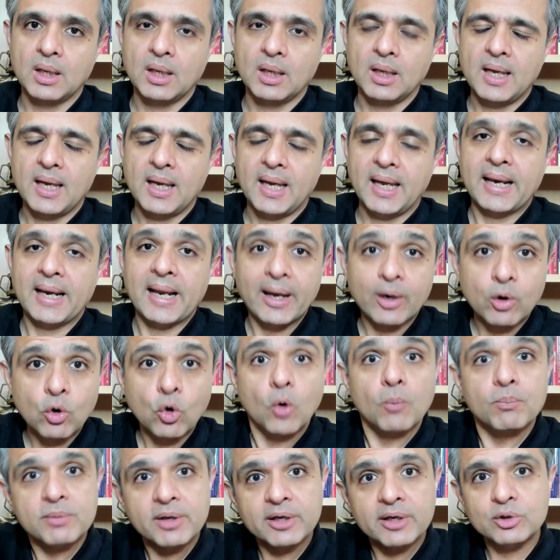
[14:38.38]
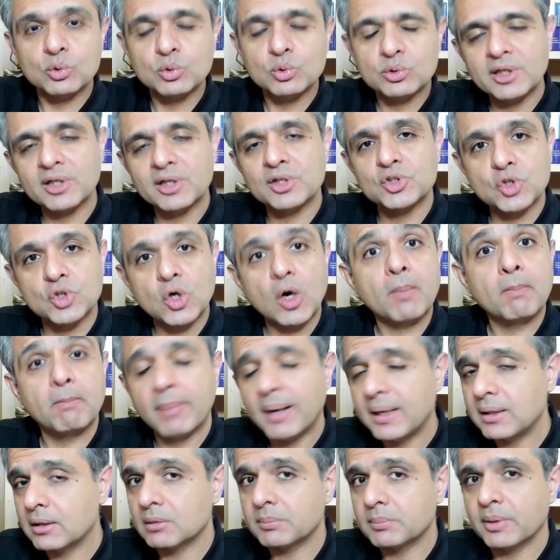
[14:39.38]
And I hope they do their job
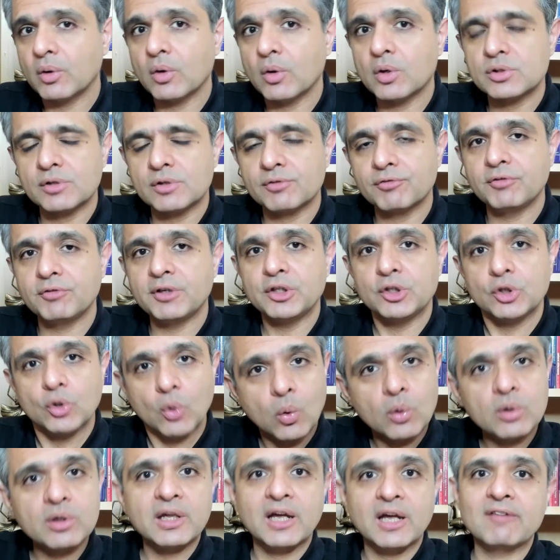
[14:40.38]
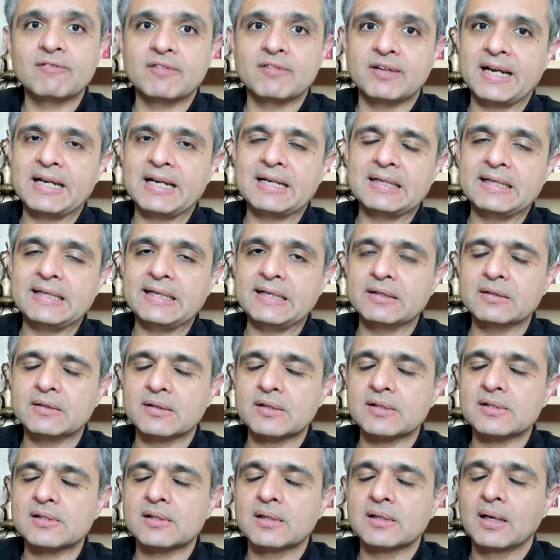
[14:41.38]
better, because if we don't have great
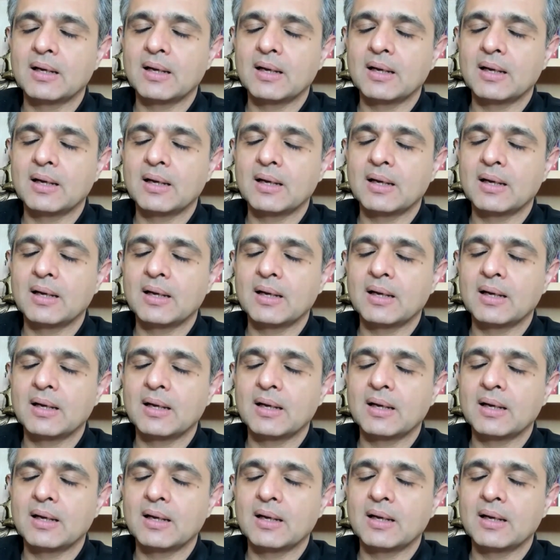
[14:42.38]
leaders,